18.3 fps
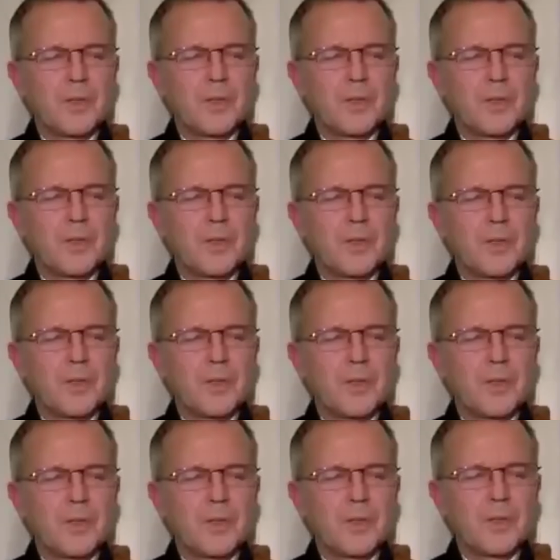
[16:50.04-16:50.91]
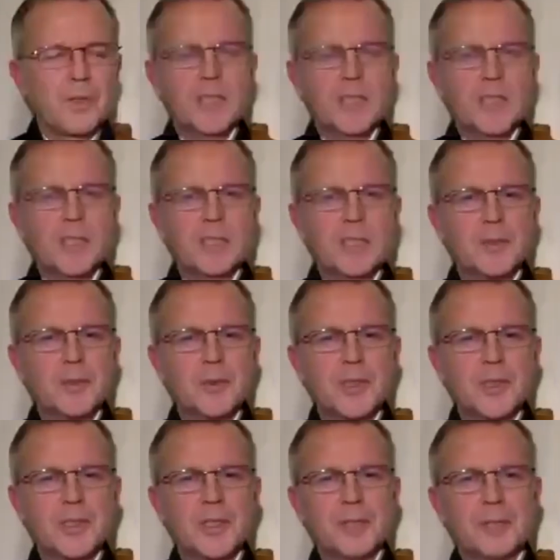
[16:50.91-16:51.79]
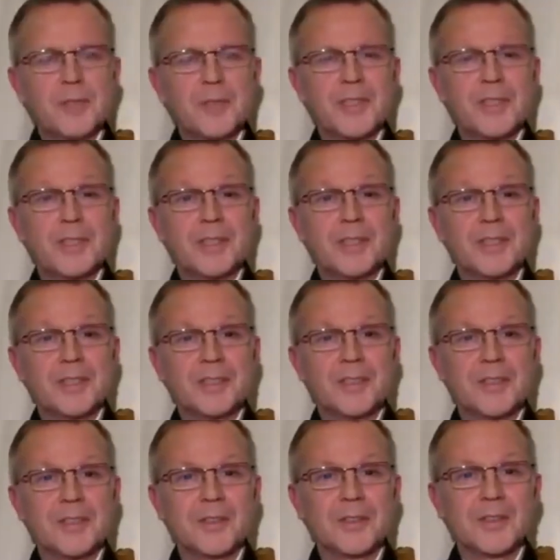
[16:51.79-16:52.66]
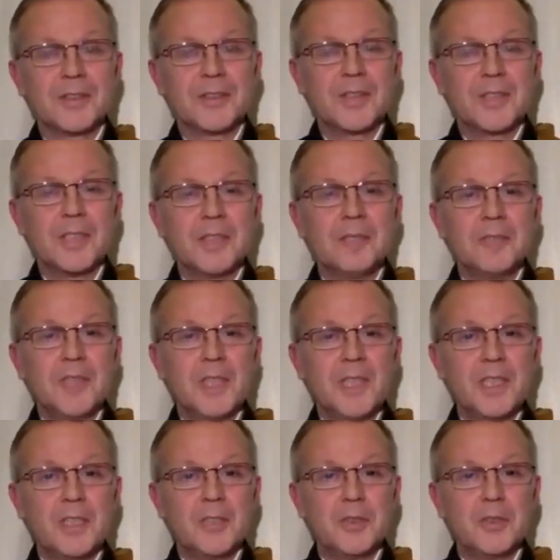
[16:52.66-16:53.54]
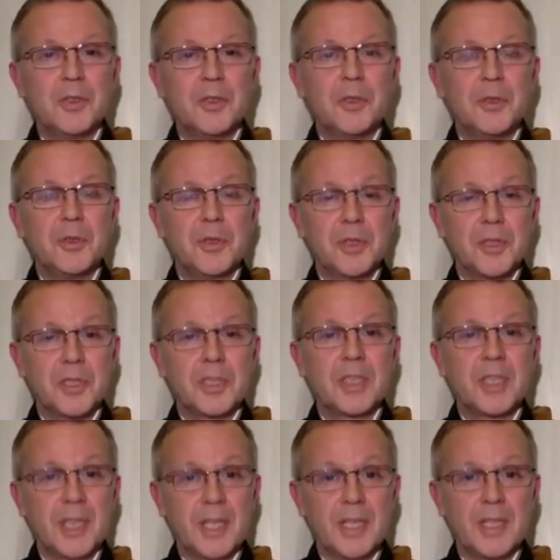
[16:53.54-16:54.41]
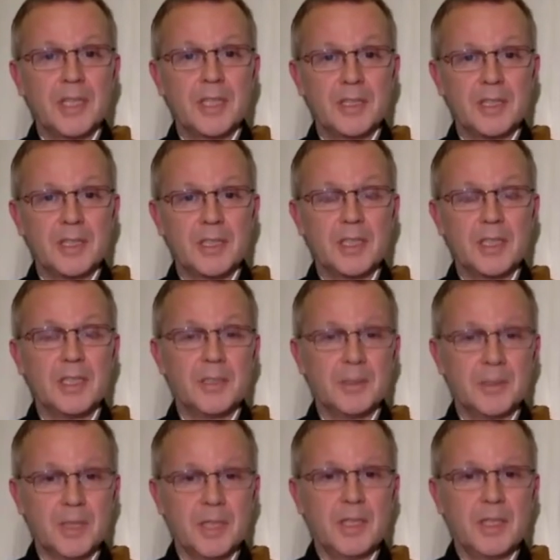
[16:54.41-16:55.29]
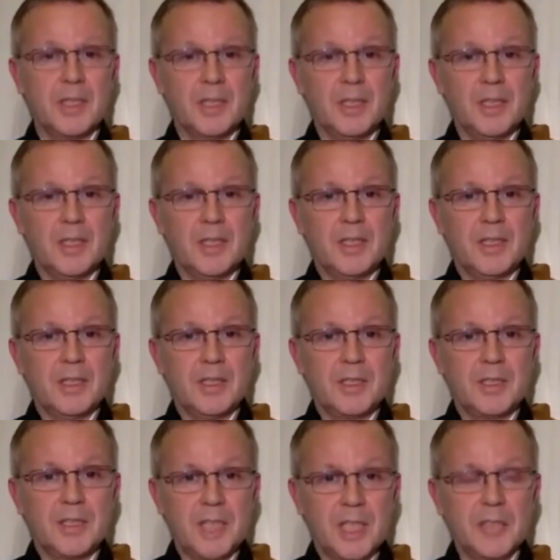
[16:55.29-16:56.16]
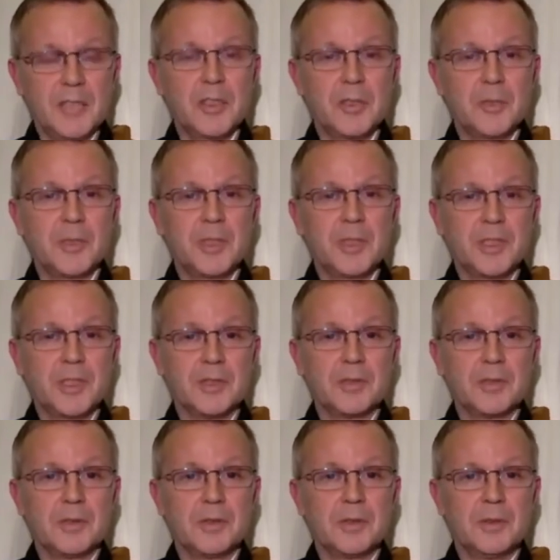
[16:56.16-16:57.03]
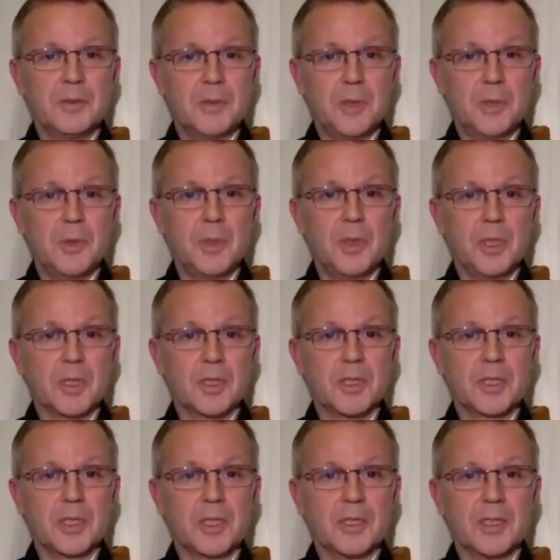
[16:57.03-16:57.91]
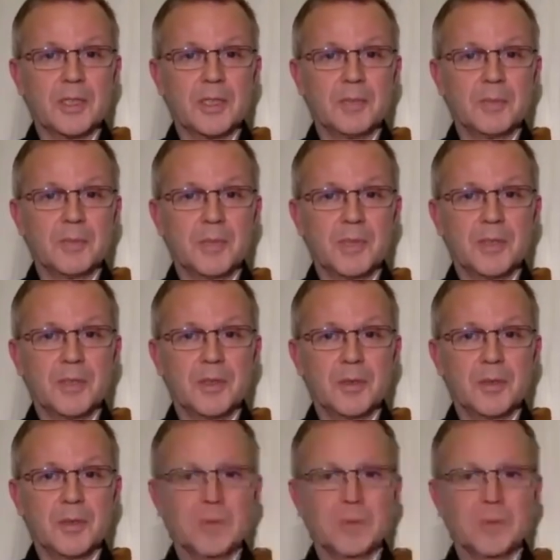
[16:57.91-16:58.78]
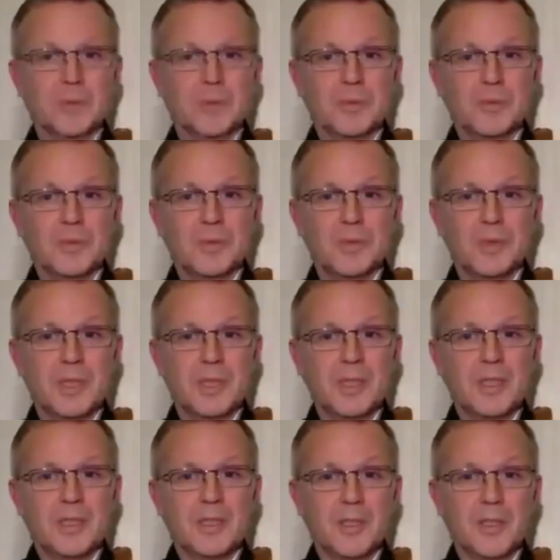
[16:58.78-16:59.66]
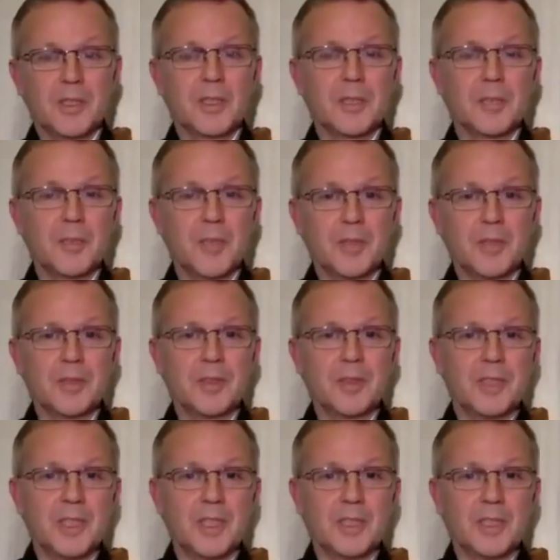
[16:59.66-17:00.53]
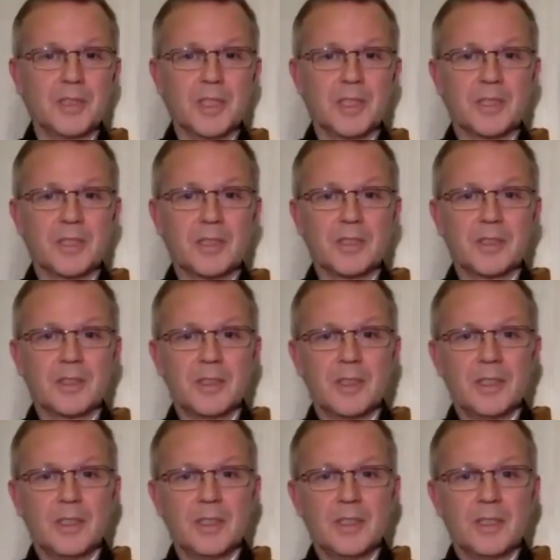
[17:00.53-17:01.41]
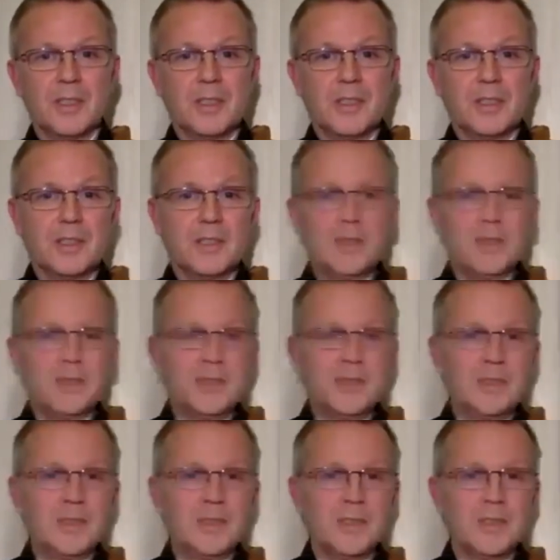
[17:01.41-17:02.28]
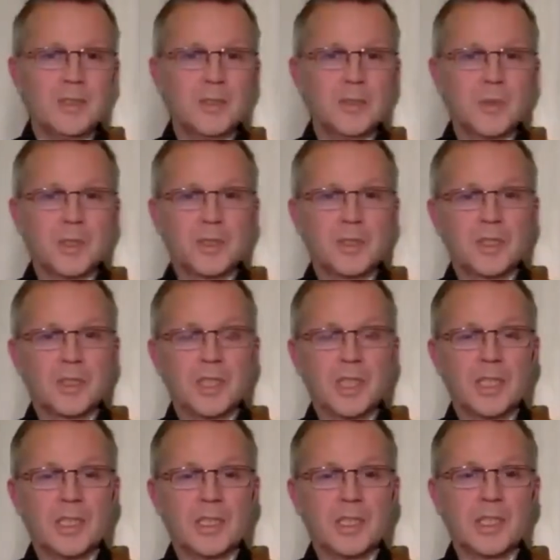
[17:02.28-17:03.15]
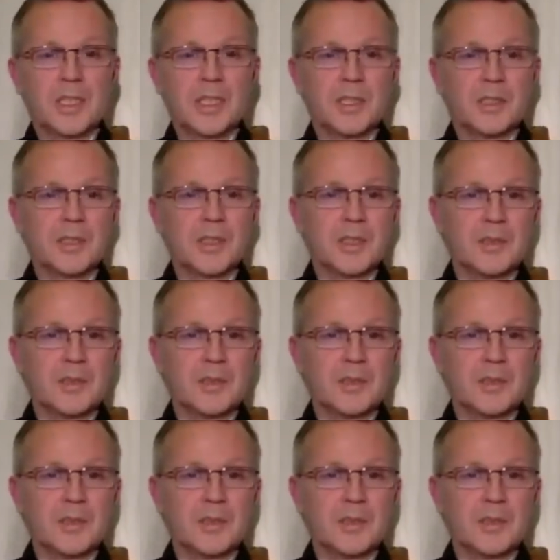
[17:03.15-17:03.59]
because president of Iceland always comes in, in, on TV on New Year's Day and he says something to us and, and you know talks about the year that you know was just ending and, and